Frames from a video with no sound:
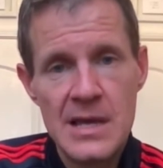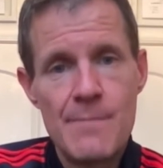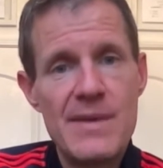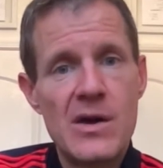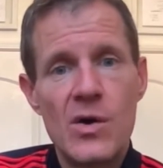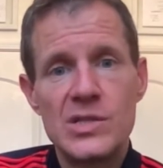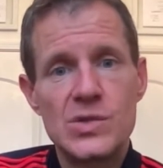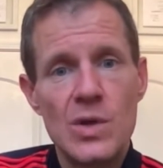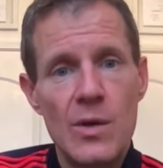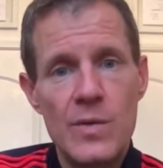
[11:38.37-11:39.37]

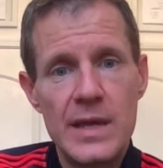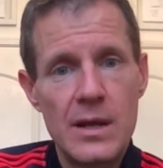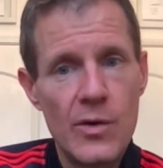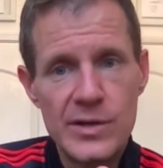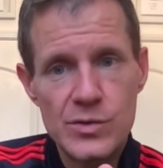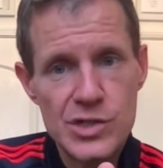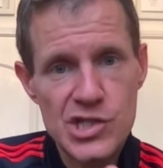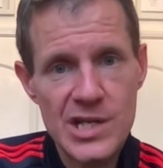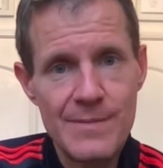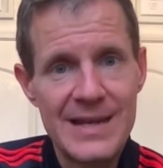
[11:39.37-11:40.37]
because we going to
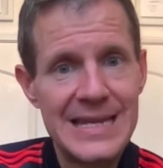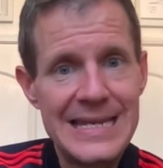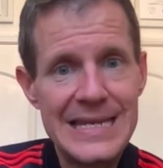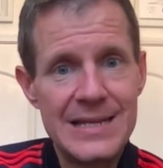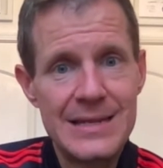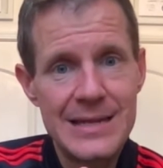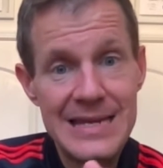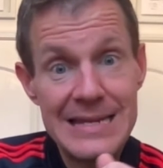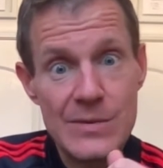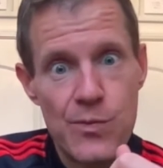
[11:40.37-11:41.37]
gym and
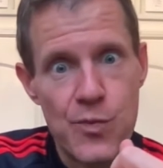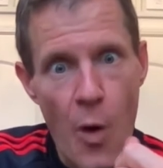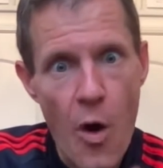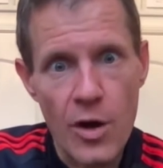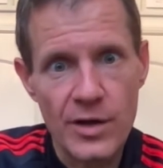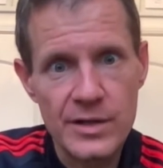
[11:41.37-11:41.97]
eat wrong,